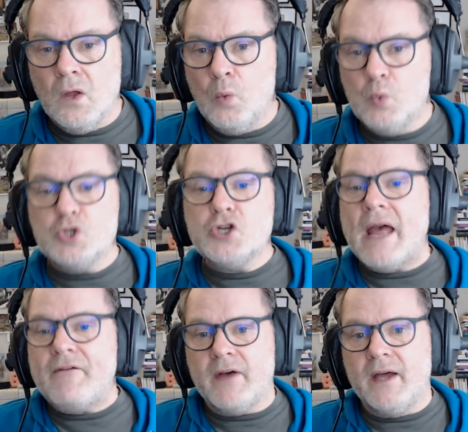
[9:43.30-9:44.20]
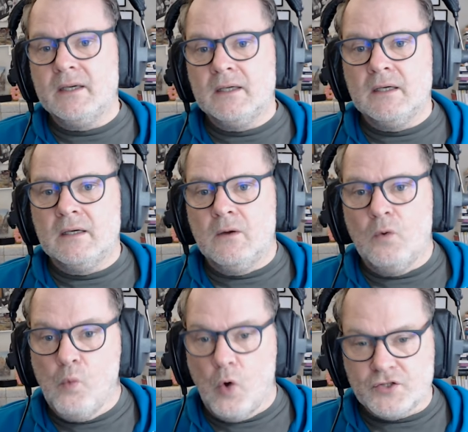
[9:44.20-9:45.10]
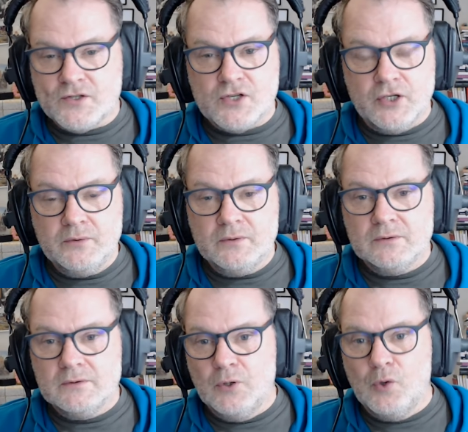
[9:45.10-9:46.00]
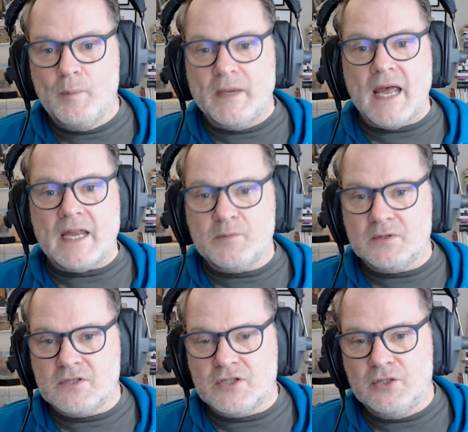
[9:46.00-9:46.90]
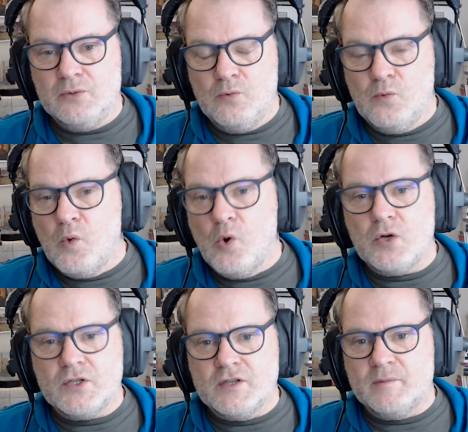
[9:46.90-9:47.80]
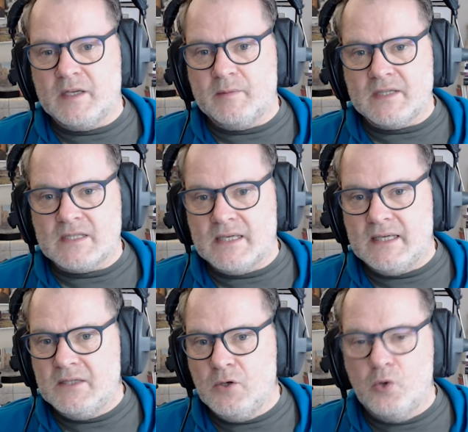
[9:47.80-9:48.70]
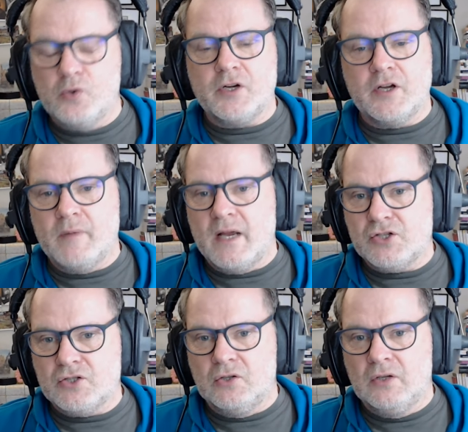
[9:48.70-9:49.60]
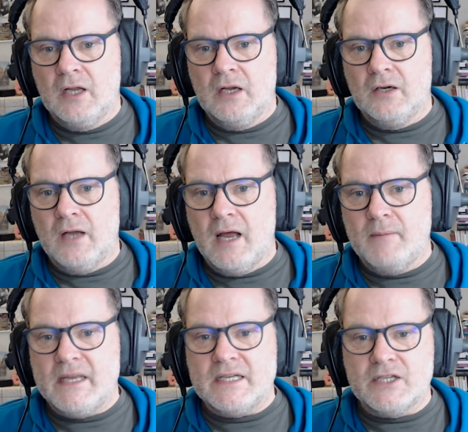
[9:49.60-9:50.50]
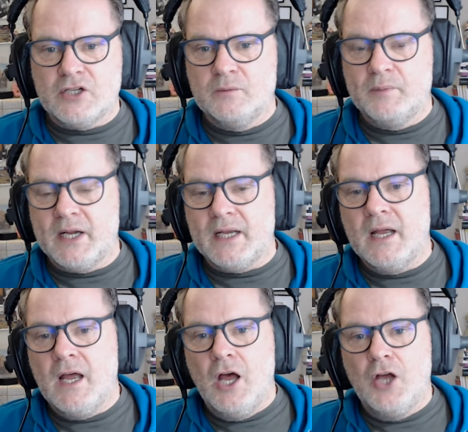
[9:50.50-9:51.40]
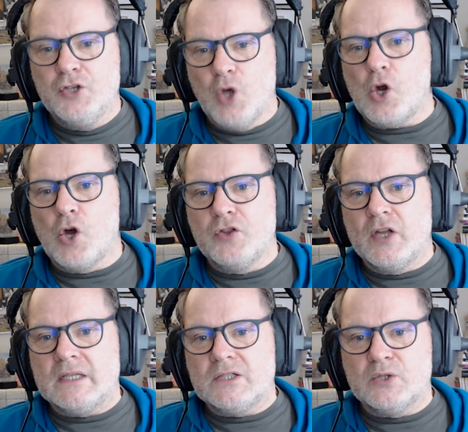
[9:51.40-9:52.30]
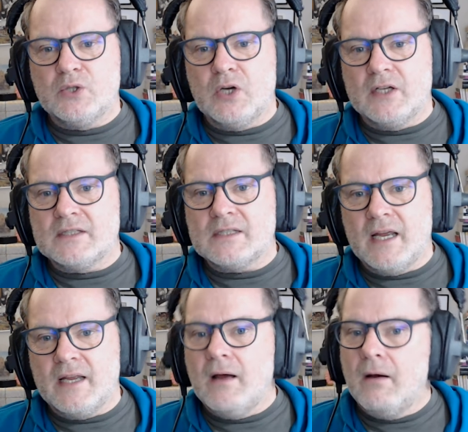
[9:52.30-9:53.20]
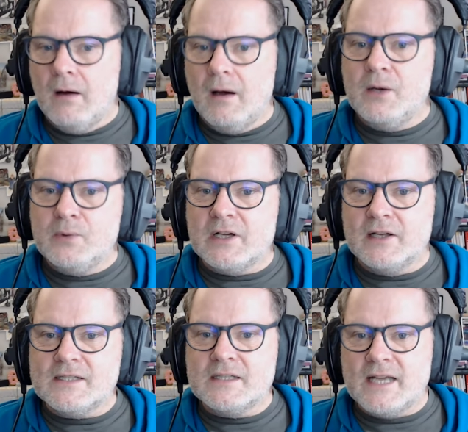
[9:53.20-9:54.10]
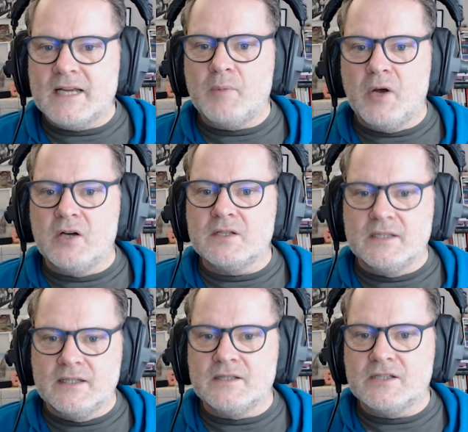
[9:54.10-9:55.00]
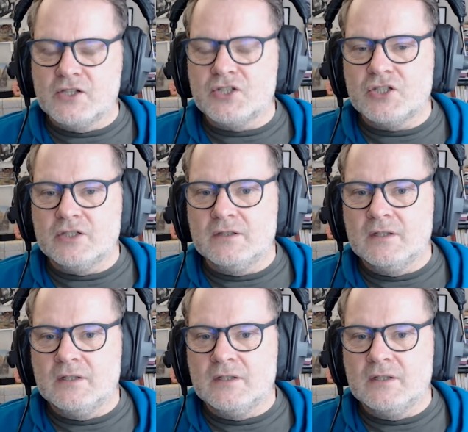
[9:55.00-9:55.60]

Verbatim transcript: would never want to or be able to walk to the BBC or a commercial uh, media company, knock on their door and say, I would like to take part in a discussion